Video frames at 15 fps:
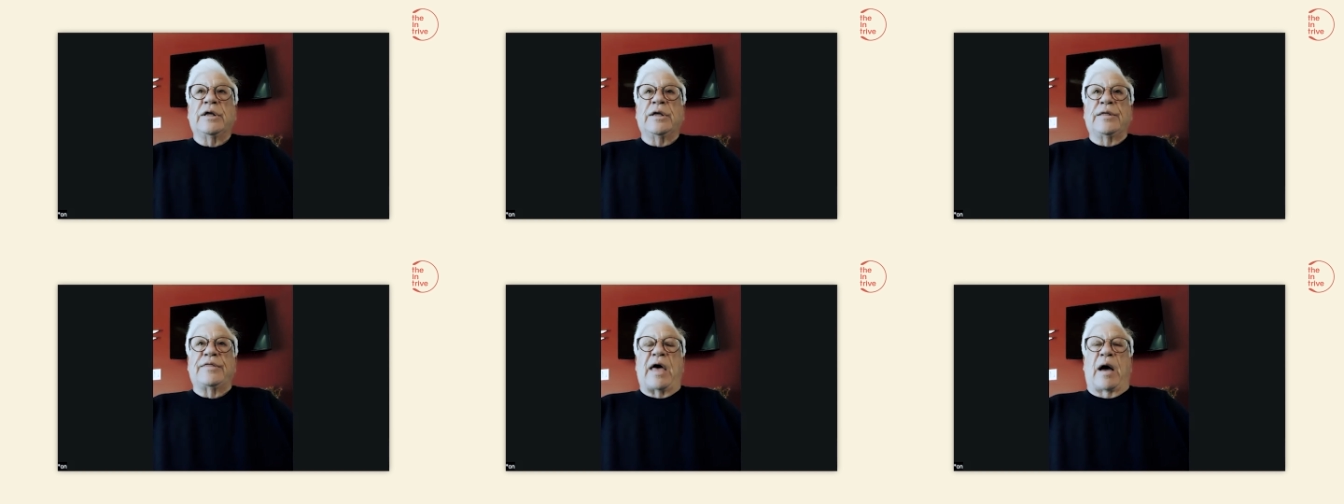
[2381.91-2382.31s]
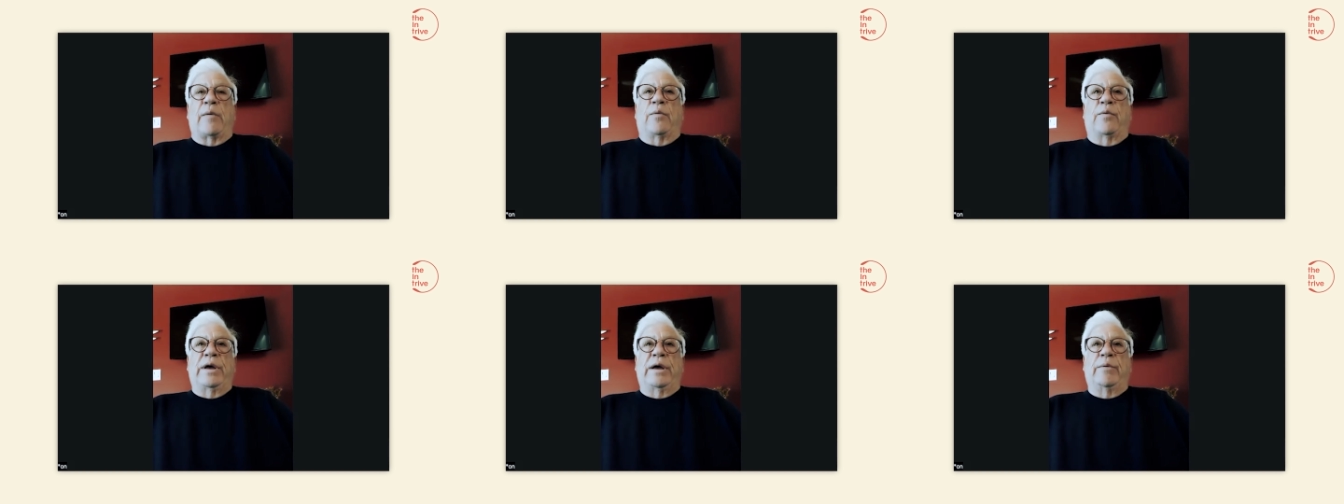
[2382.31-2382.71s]
that
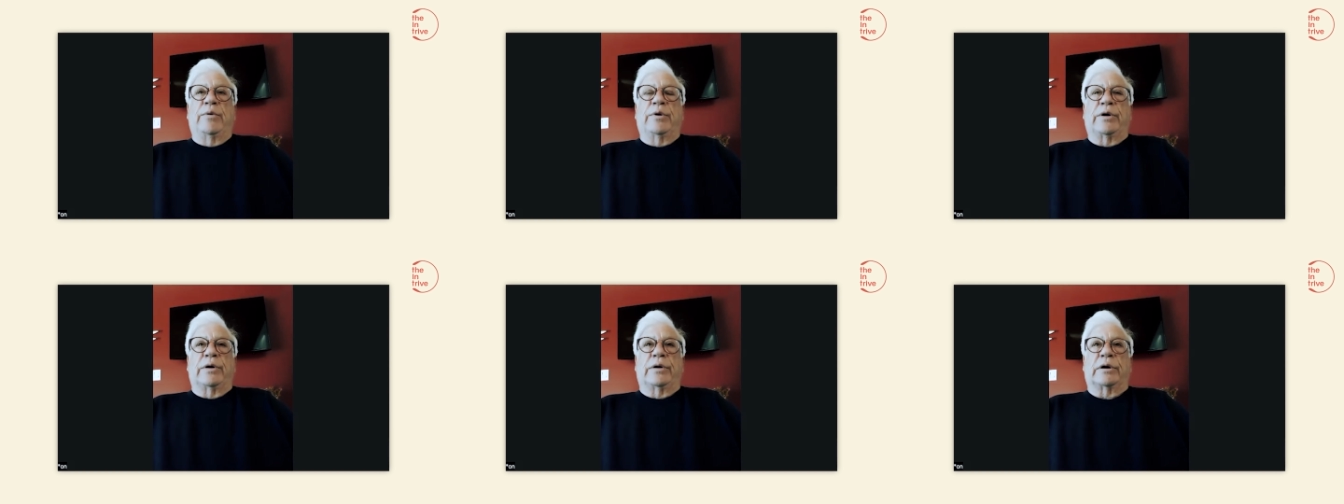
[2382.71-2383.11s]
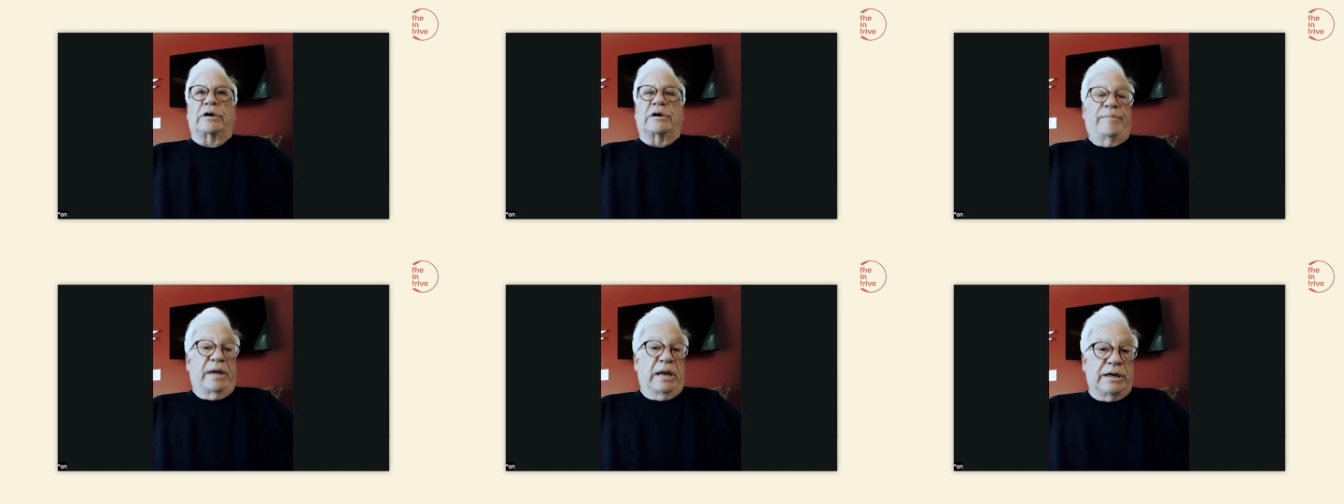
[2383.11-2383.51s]
we were
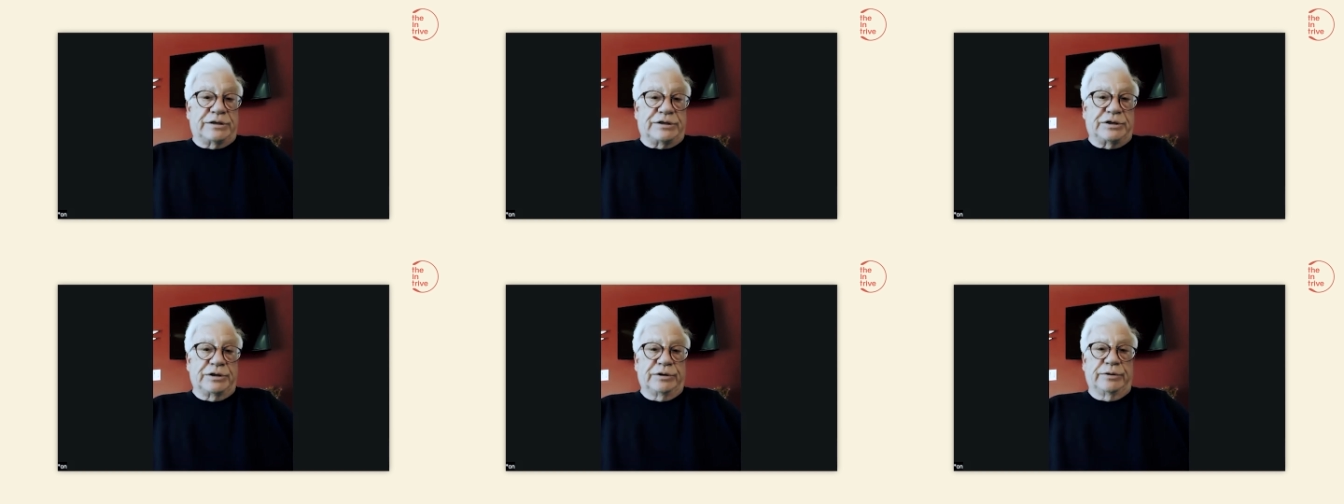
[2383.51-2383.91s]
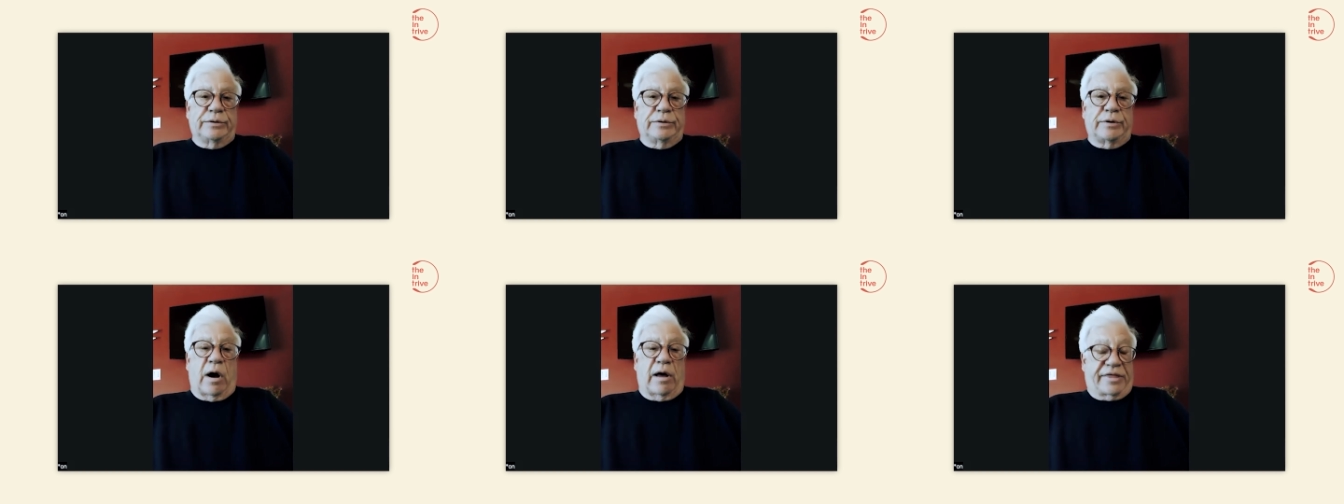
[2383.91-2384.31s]
committed
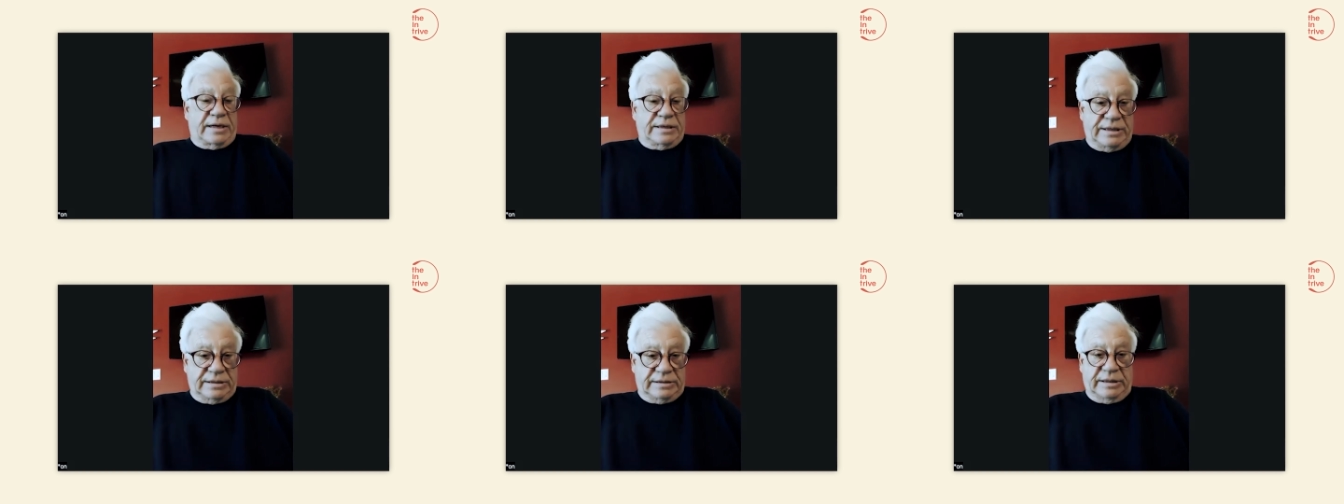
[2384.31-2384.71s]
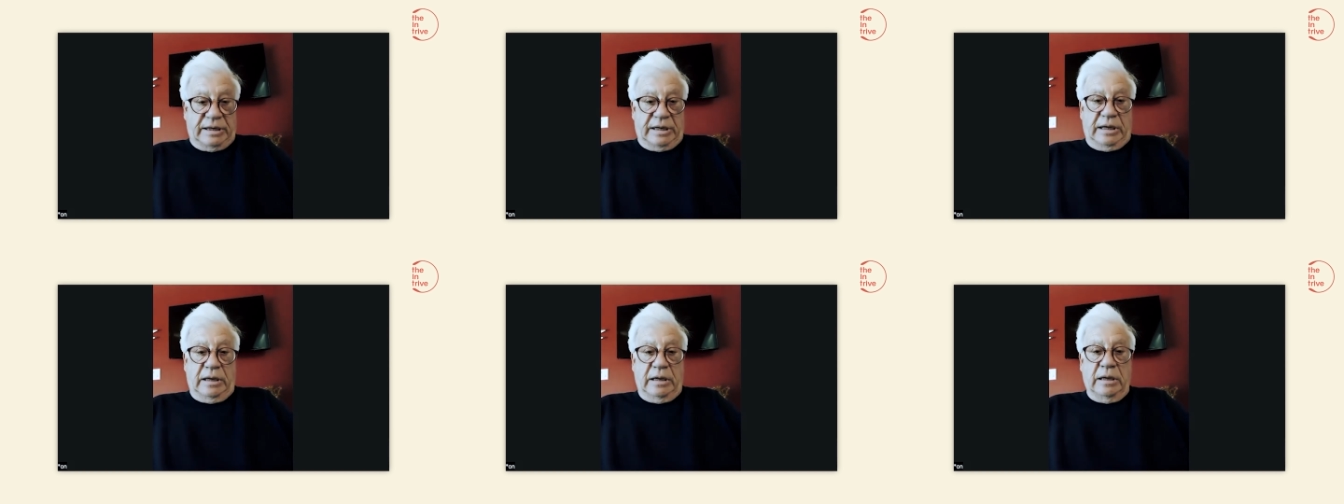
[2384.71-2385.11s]
to
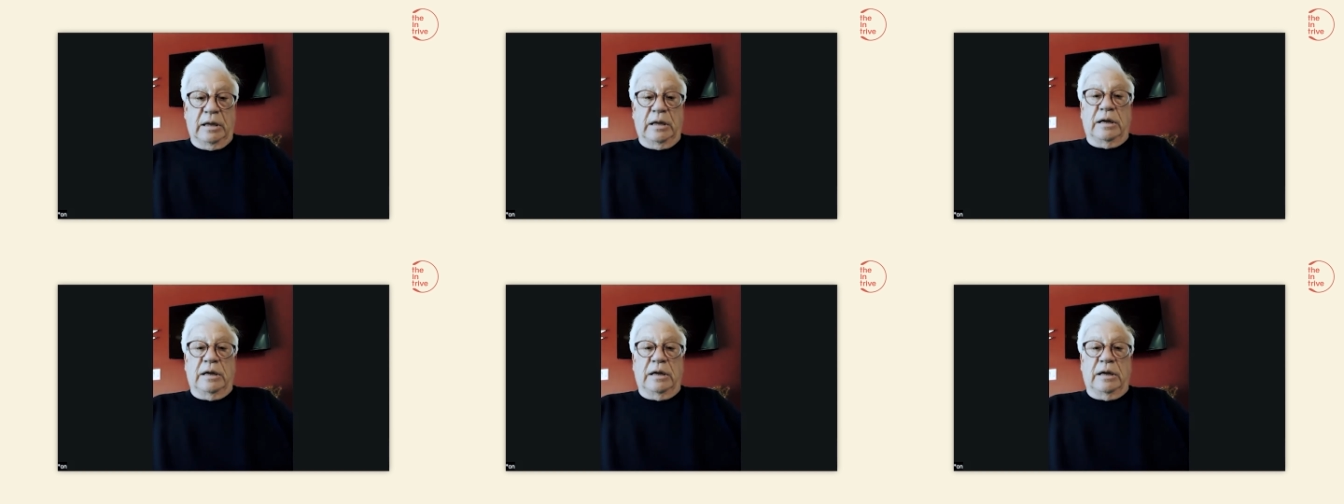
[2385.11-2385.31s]
authenticity,